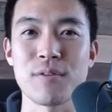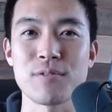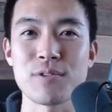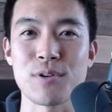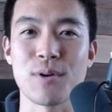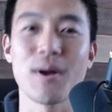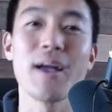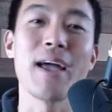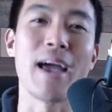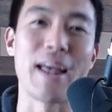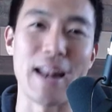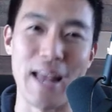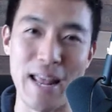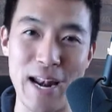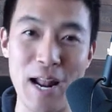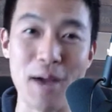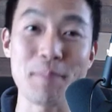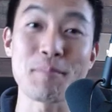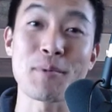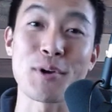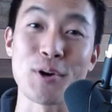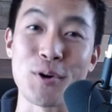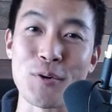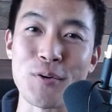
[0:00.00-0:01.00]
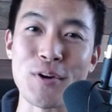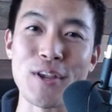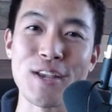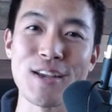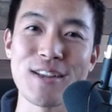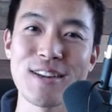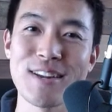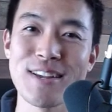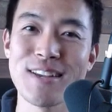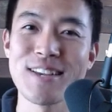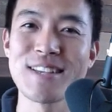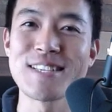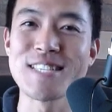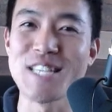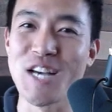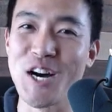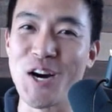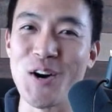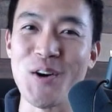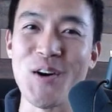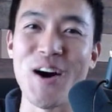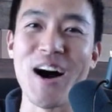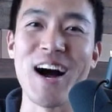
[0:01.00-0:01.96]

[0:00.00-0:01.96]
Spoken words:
So, and I'm Korean, so